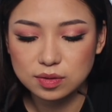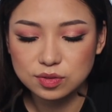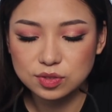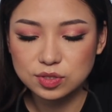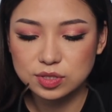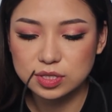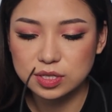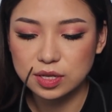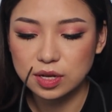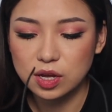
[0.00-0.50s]

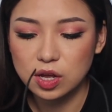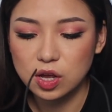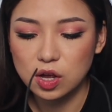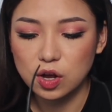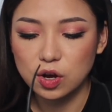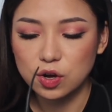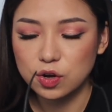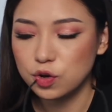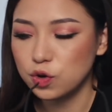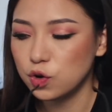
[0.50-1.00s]
just
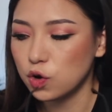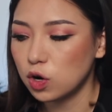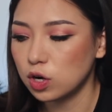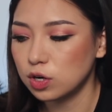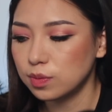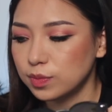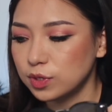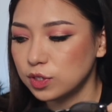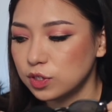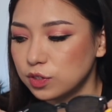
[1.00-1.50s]

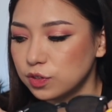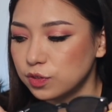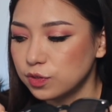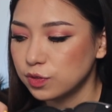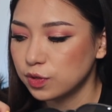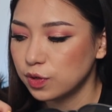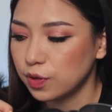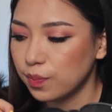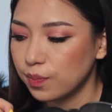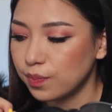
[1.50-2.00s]

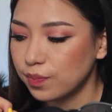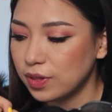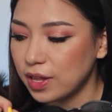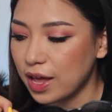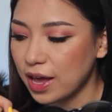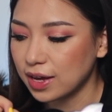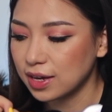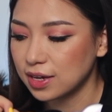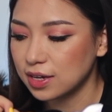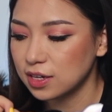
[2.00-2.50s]
normal
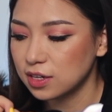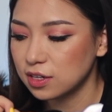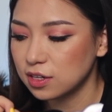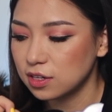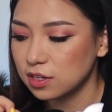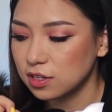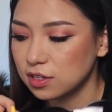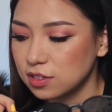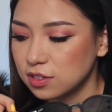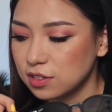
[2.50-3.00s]
black
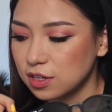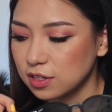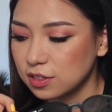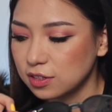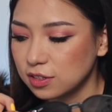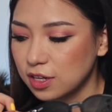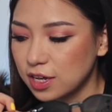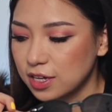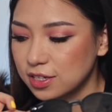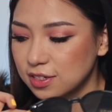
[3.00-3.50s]

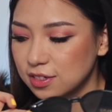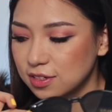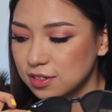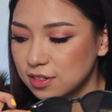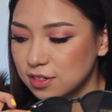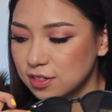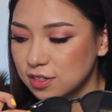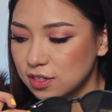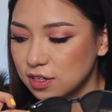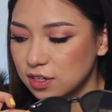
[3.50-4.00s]

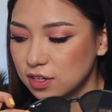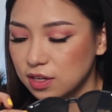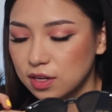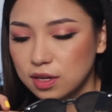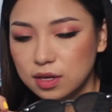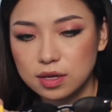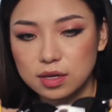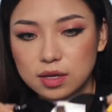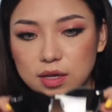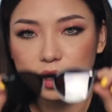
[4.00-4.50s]
sunglasses.
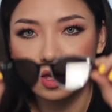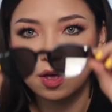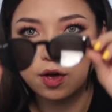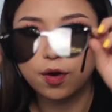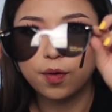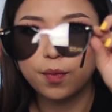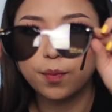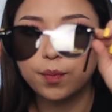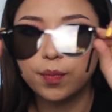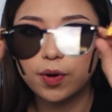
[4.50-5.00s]

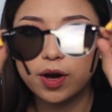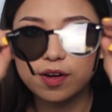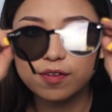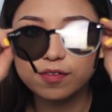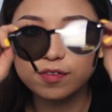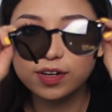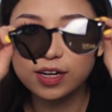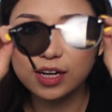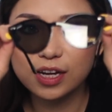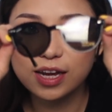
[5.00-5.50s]
But I
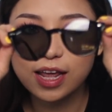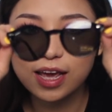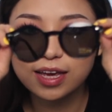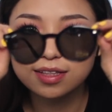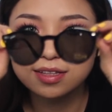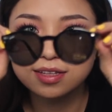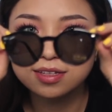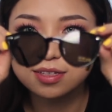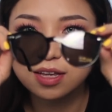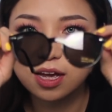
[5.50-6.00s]
really
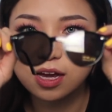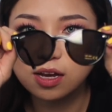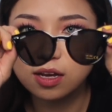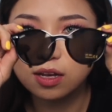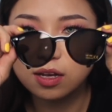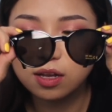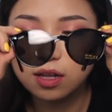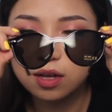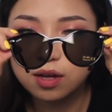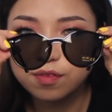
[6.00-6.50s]
like this. I
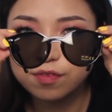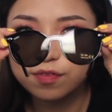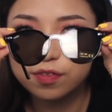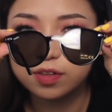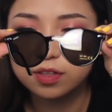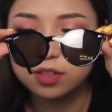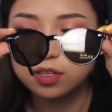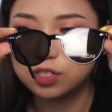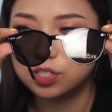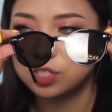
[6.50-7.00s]
love
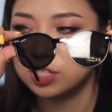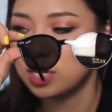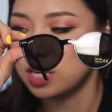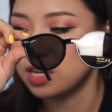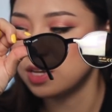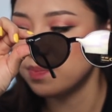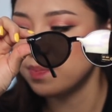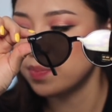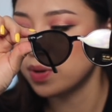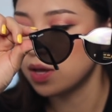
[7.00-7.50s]
the
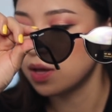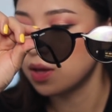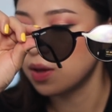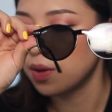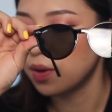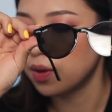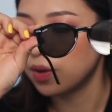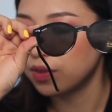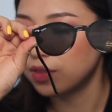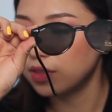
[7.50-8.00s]
shape.
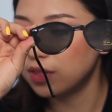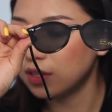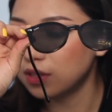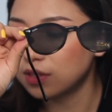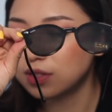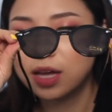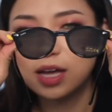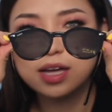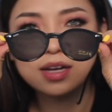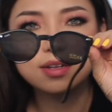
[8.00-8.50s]

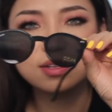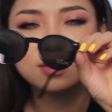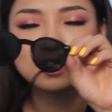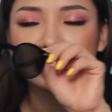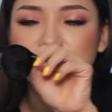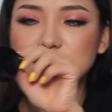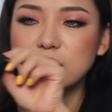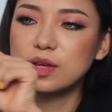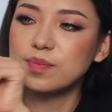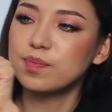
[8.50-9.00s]
These kind of
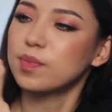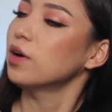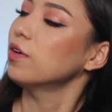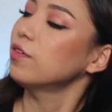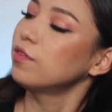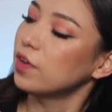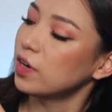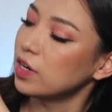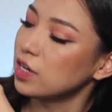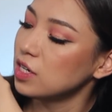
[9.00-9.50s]
shape are
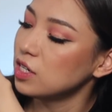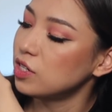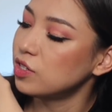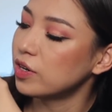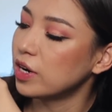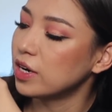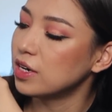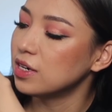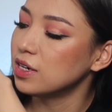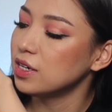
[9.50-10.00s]
very
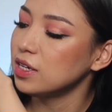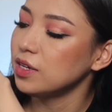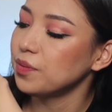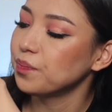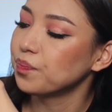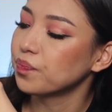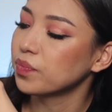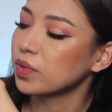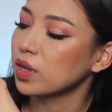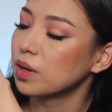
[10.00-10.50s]
trendy
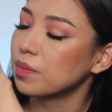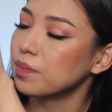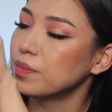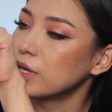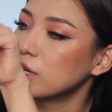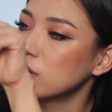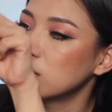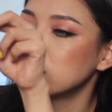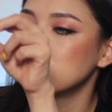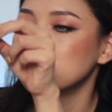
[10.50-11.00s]

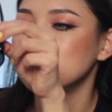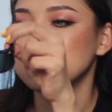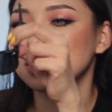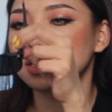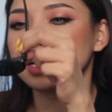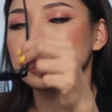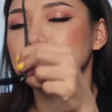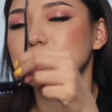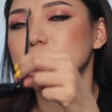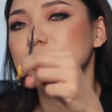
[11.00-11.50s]
because
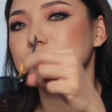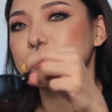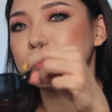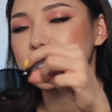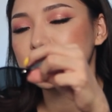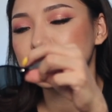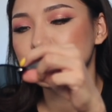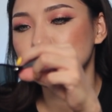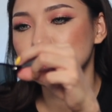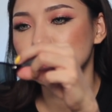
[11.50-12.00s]
it
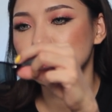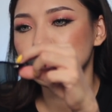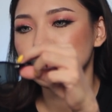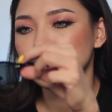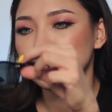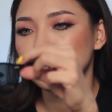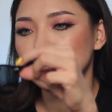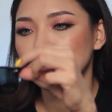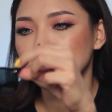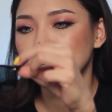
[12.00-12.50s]
makes
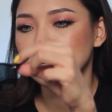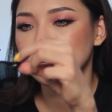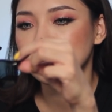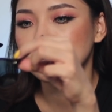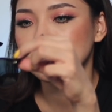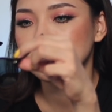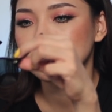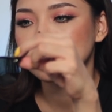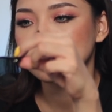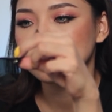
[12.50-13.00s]
you look
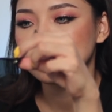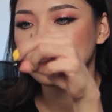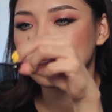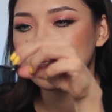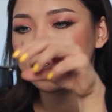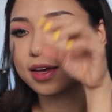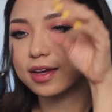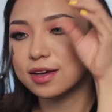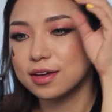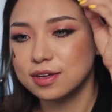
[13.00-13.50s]

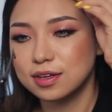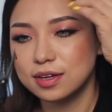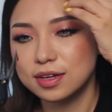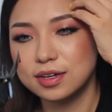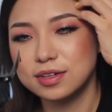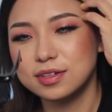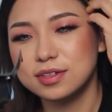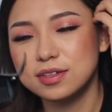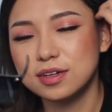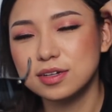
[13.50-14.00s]
like,
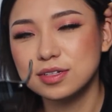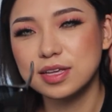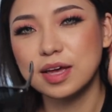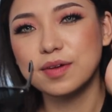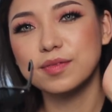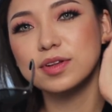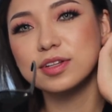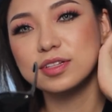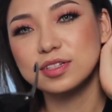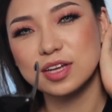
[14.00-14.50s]
it does
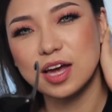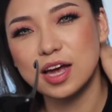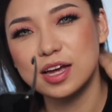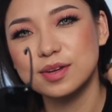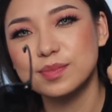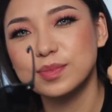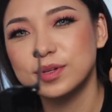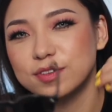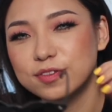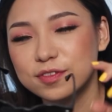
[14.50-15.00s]
have a
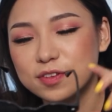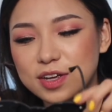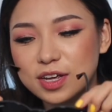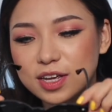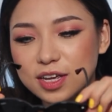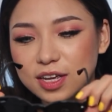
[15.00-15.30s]
tiny bit of